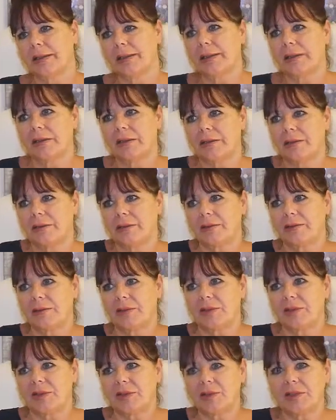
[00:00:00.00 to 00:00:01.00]
Little
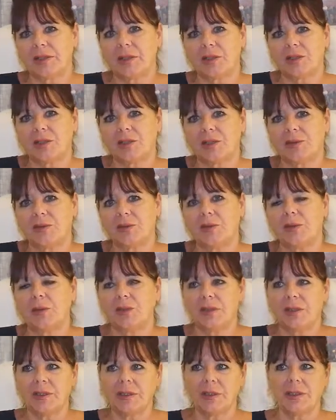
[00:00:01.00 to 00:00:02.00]
subtle,
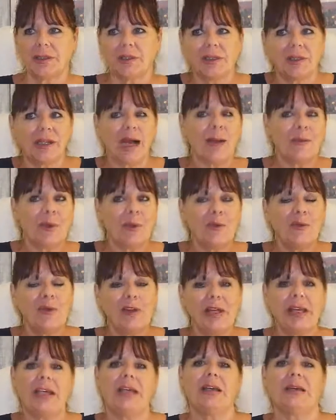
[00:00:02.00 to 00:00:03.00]
I'm
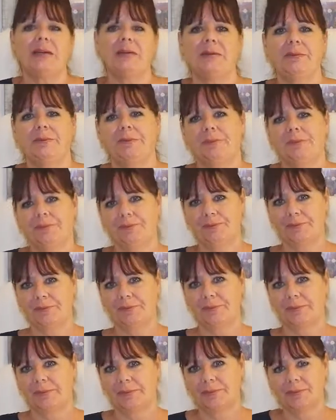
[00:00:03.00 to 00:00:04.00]
over here,
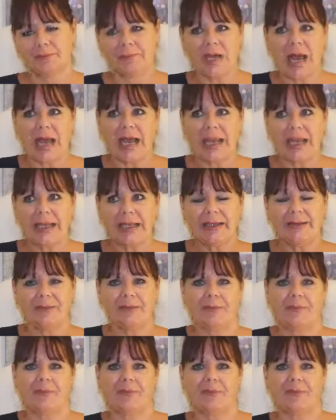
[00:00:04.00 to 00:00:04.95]
hey?